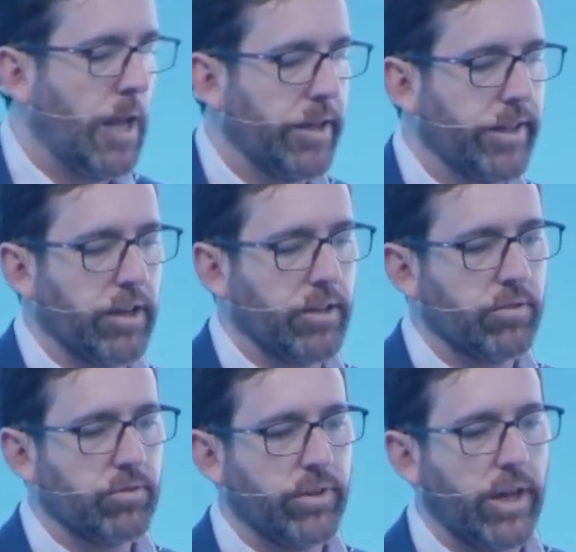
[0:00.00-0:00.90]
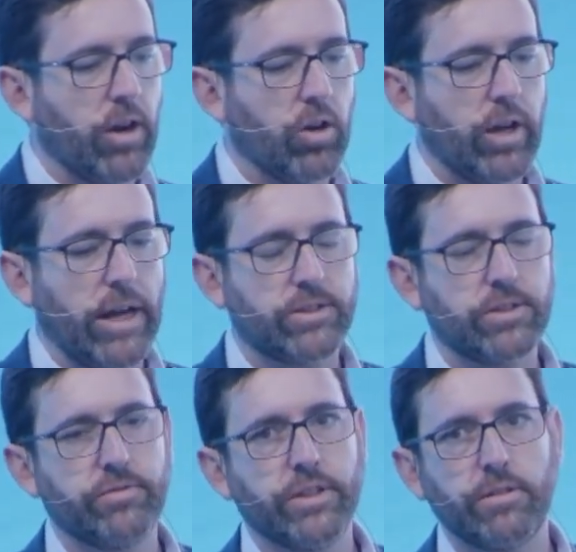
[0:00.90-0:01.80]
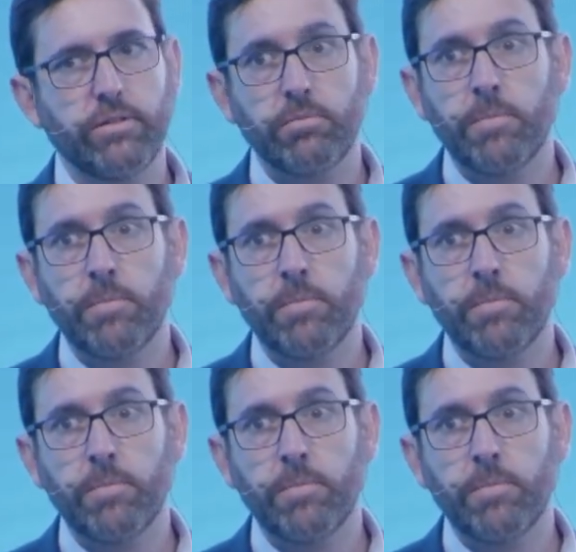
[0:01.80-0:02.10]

and they are active in